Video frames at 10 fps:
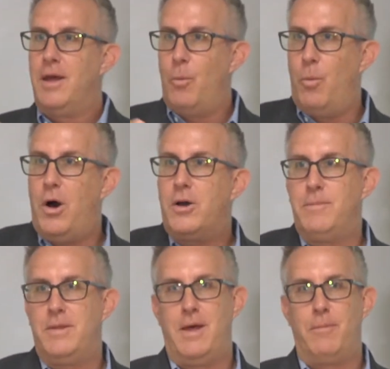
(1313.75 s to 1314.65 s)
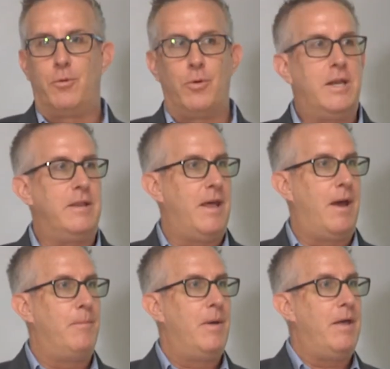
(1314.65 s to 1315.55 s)
welcoming them, greeting
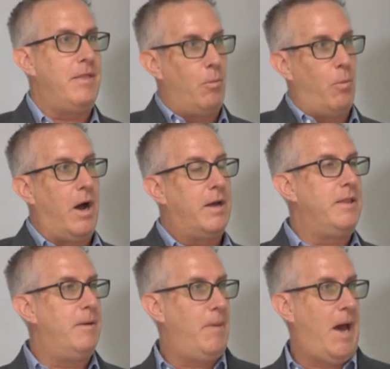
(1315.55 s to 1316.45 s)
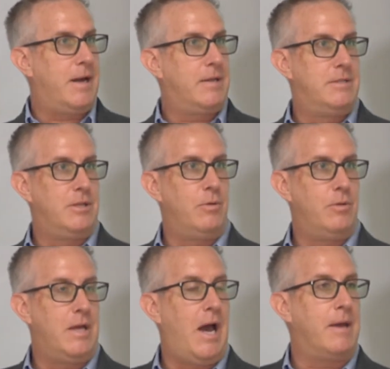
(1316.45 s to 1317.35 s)
them, and then walking them back to
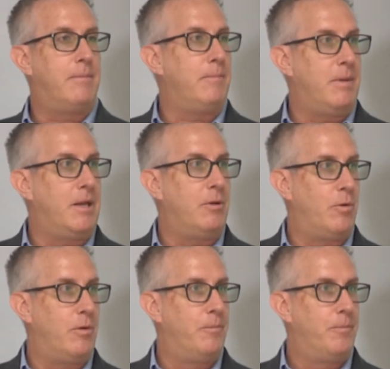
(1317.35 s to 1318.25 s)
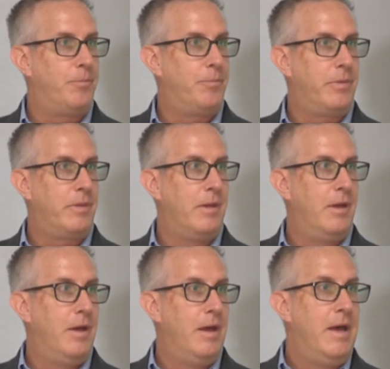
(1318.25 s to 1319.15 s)
the IEP meeting room?
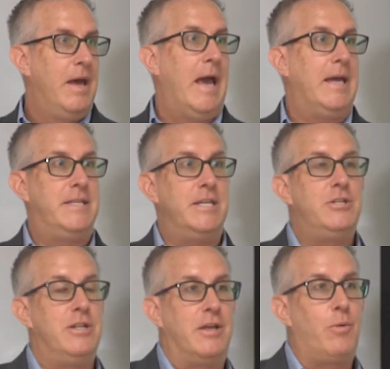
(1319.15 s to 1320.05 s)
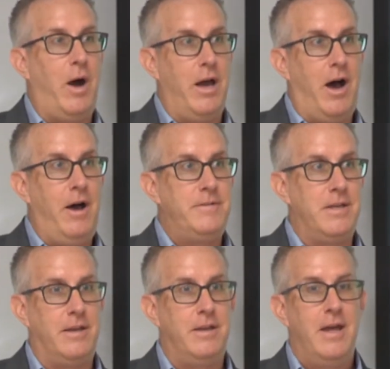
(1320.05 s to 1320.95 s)
Additionally, quite often,